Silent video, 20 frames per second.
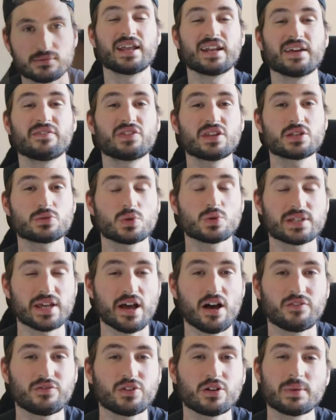And if this was
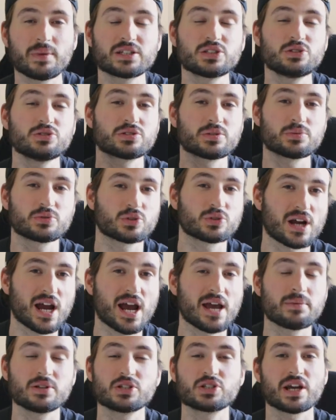helpful, make sure you
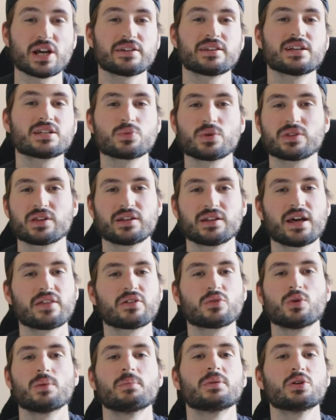subscribe and share this with
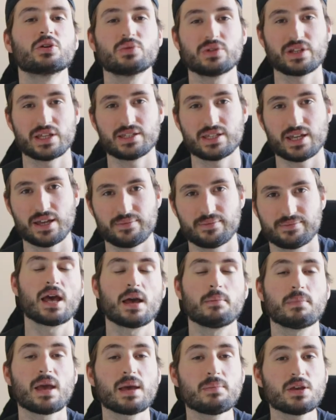another woman who needs it.
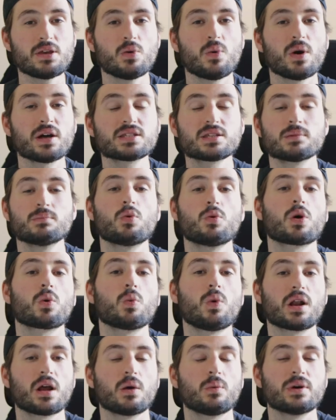And maybe you want some more
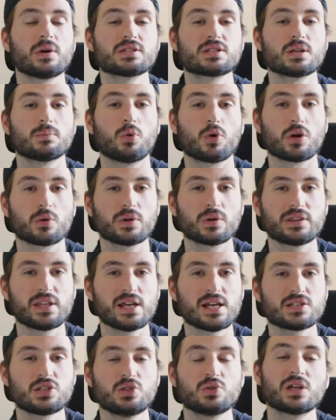one-on-one support with
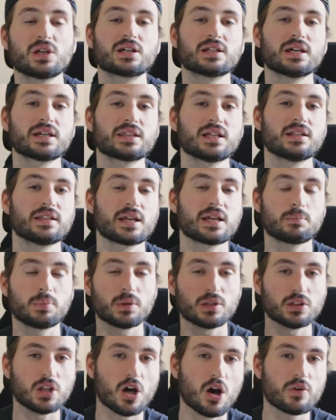this, you can click the link
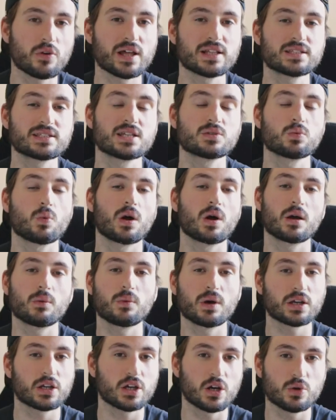below that says
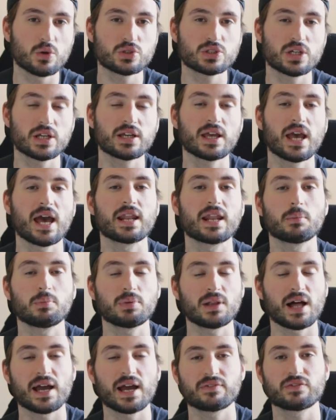one-on-one coaching and
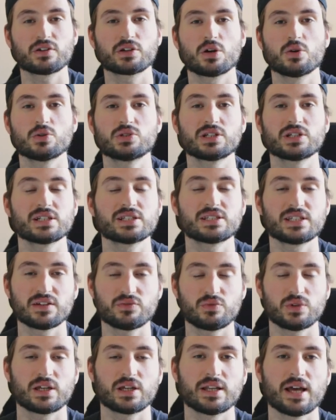apply for coaching to see
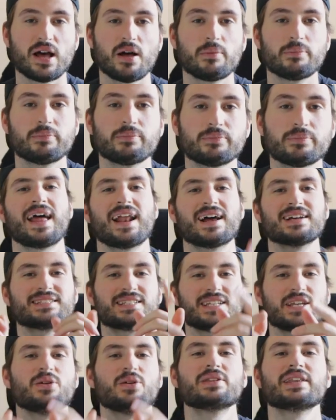if we can help. And I'll
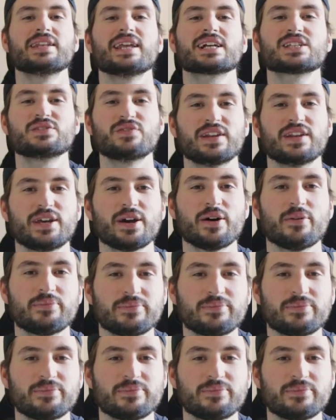see you in the next video.